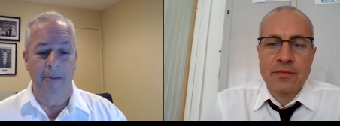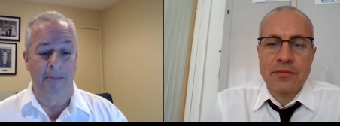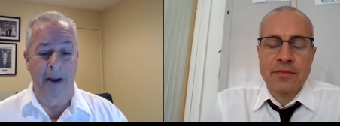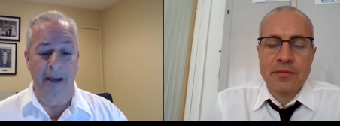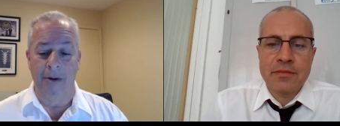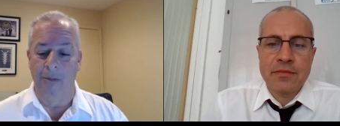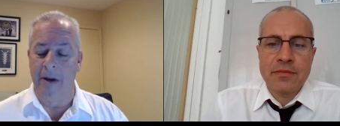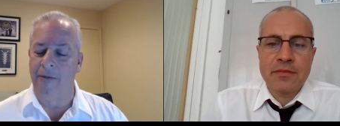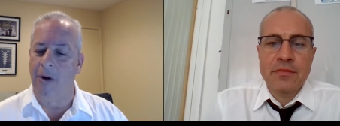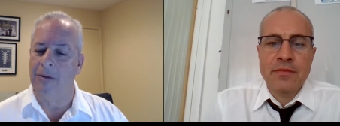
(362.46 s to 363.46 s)
Speaker 1: but
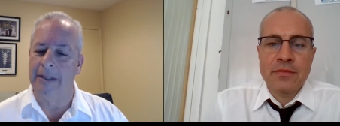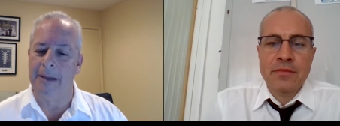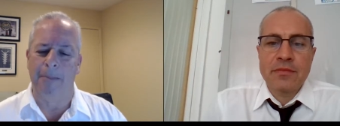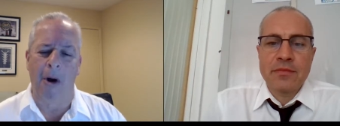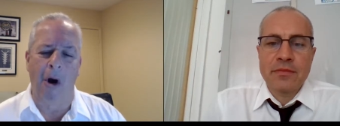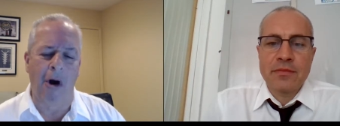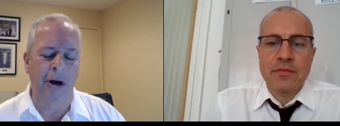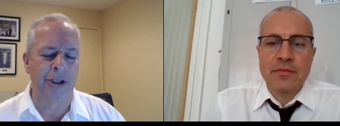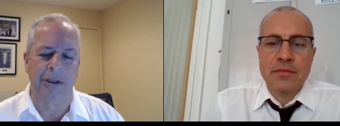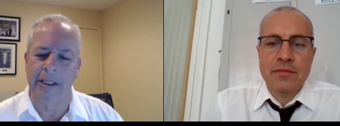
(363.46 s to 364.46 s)
we've only
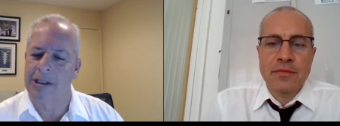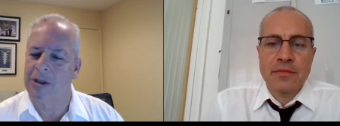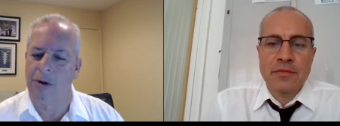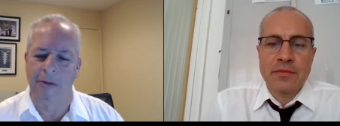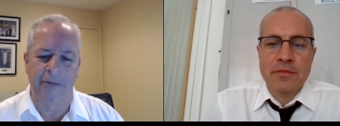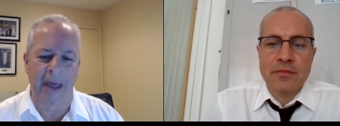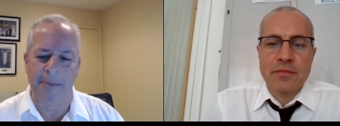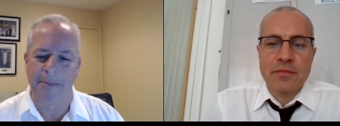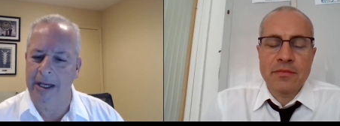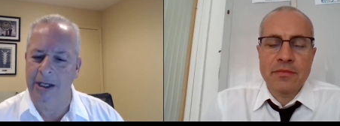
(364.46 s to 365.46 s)
partially served
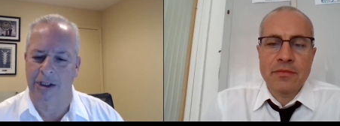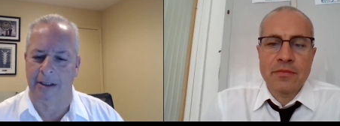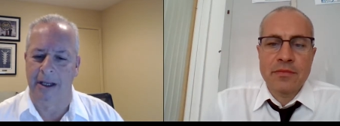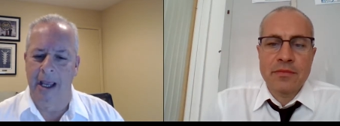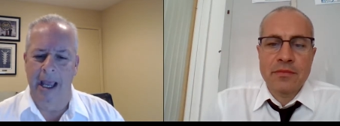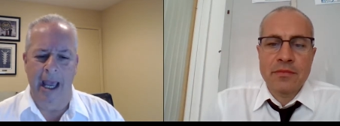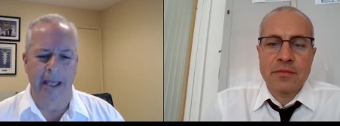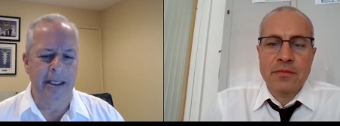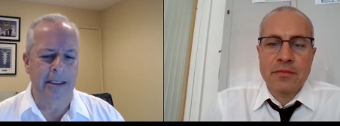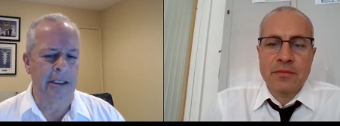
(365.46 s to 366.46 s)
that patient.
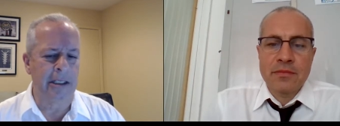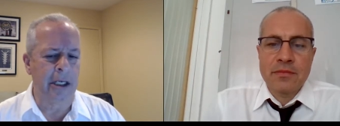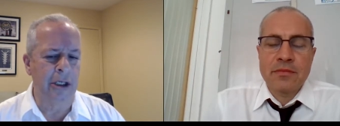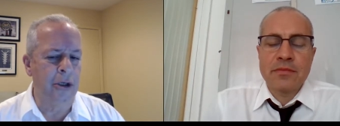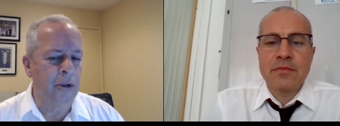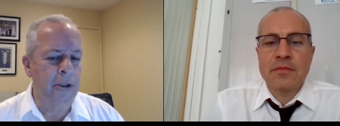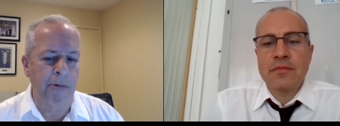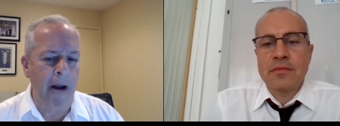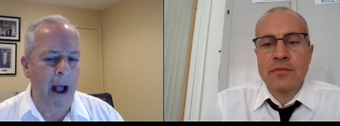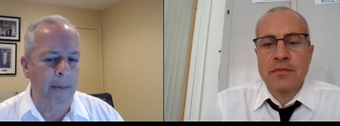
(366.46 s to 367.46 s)
And this is a huge
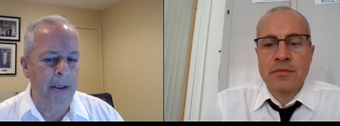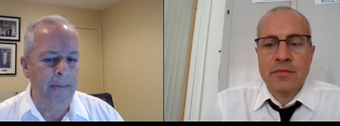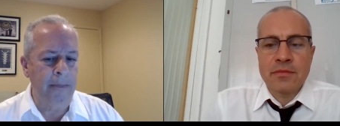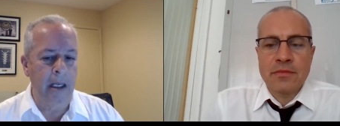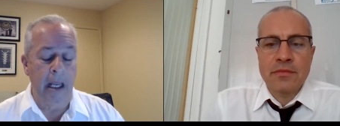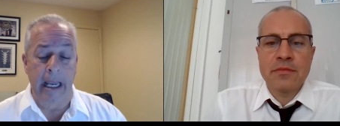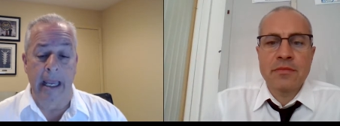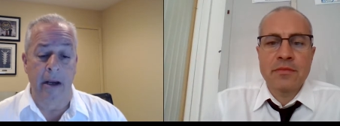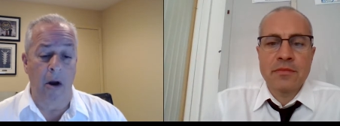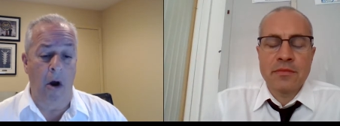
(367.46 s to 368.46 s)
problem
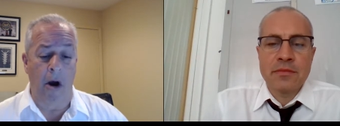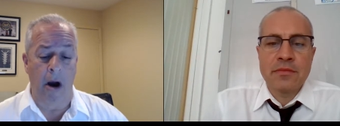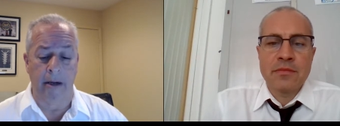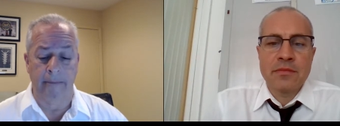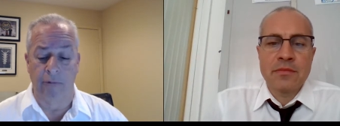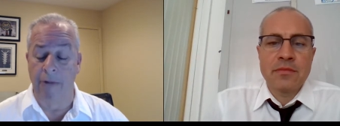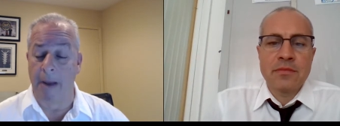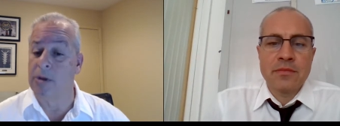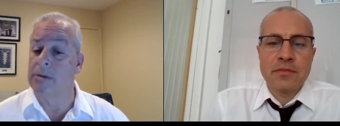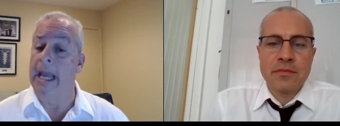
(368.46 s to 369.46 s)
in our
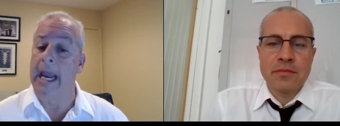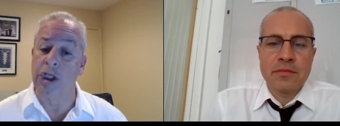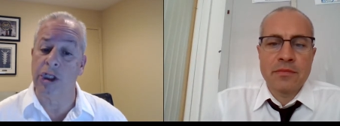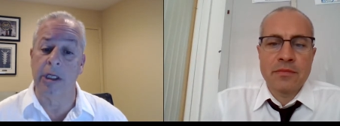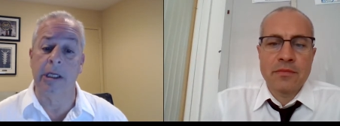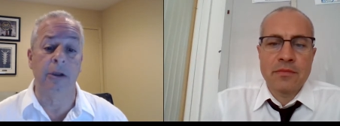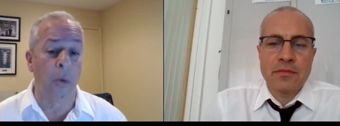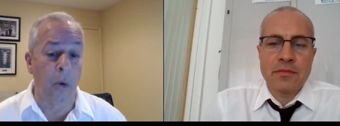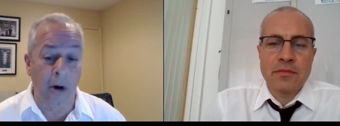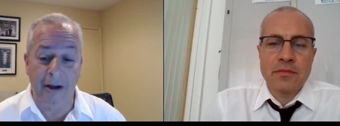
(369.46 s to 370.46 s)
reputation in the
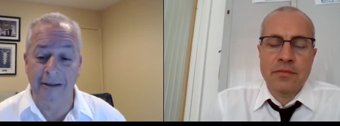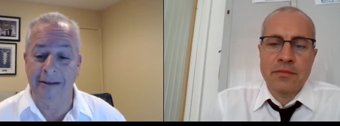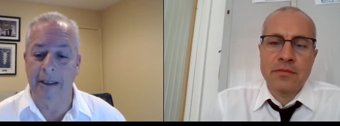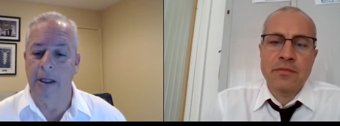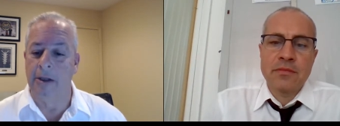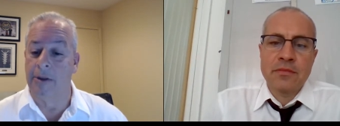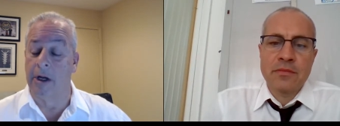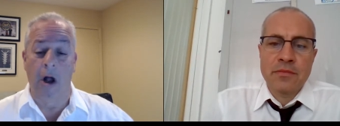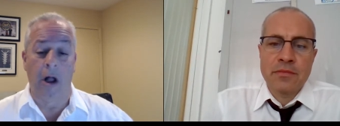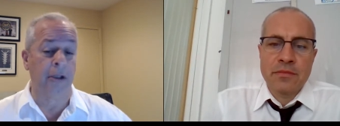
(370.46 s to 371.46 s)
world, the
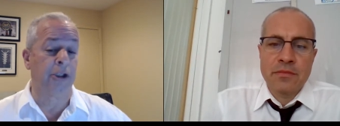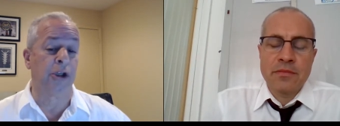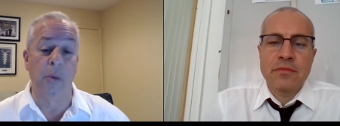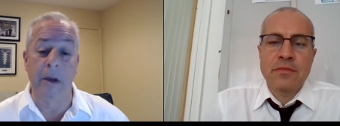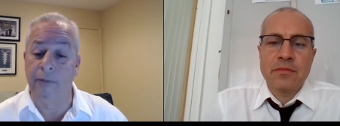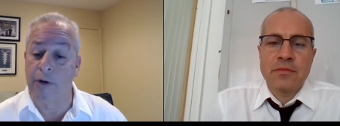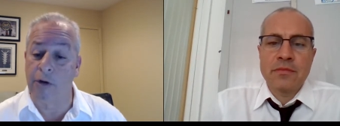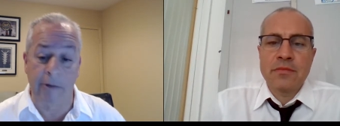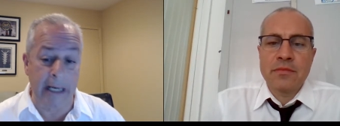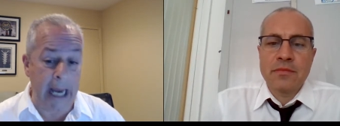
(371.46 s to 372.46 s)
culture we've
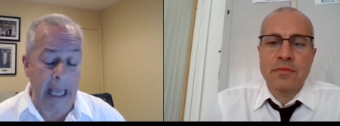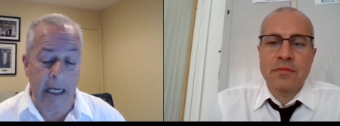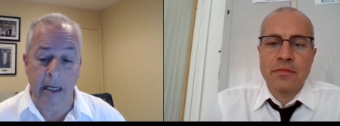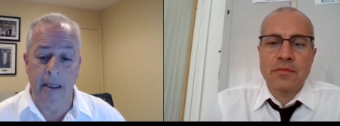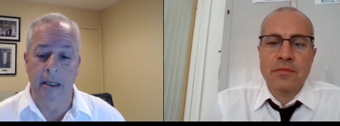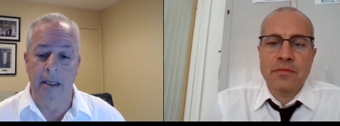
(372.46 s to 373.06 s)
created,